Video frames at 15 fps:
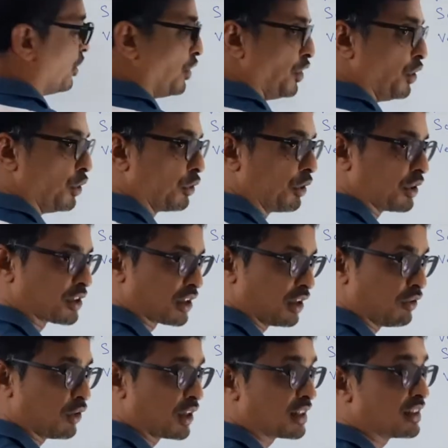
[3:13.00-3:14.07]
Equation
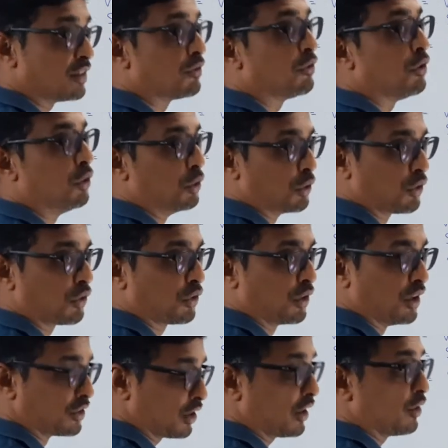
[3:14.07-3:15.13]
of what is the force?
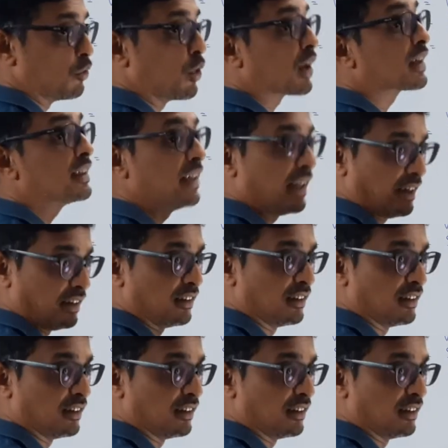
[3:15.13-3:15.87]
Sorry, work done.